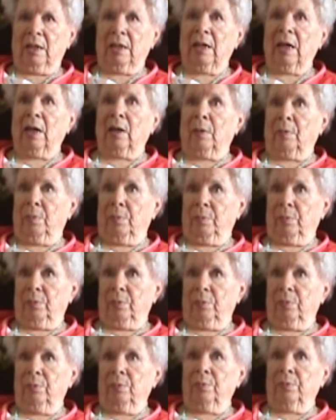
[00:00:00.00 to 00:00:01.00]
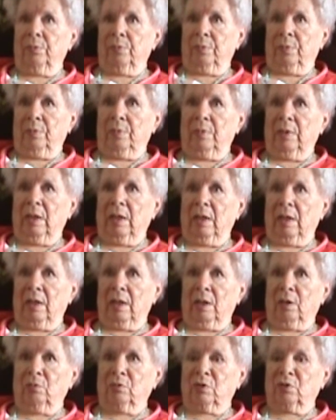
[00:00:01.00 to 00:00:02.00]
Yeah.
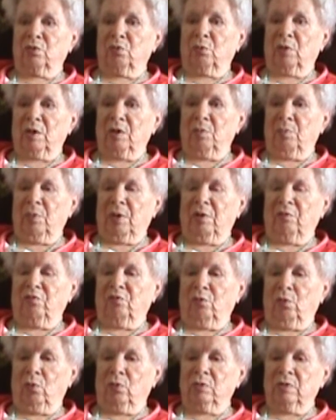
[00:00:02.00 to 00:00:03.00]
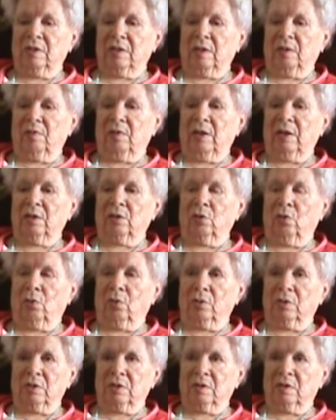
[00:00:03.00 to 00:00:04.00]
I was with my folks, and then
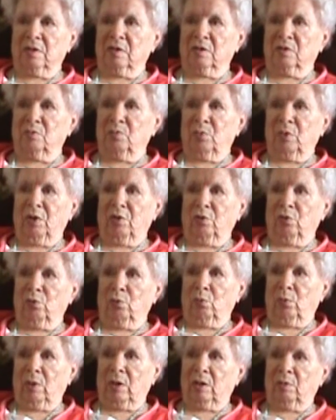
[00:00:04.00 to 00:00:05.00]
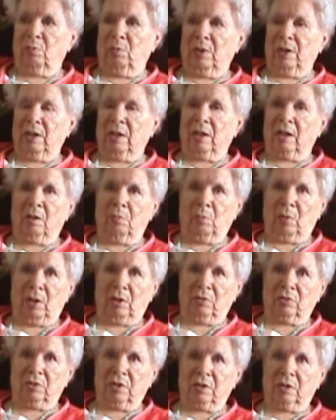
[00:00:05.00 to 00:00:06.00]
Gordis's mother wanted me to come
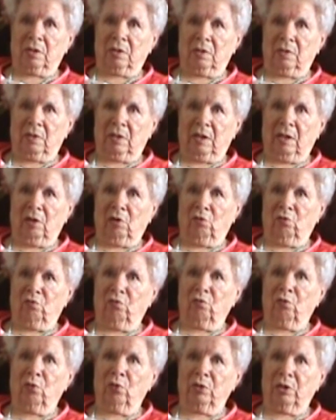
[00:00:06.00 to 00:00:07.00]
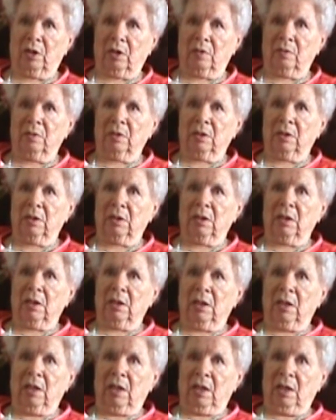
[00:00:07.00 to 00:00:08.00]
out to California,
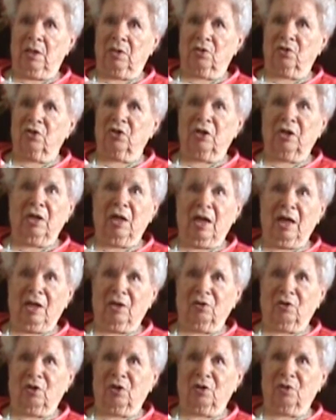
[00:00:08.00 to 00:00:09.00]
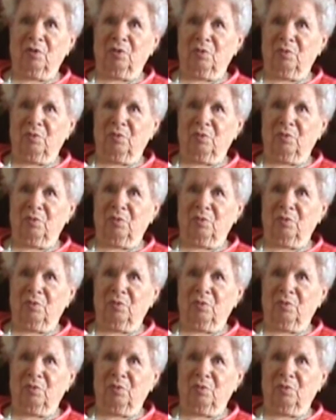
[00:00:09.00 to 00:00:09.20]
and she had the.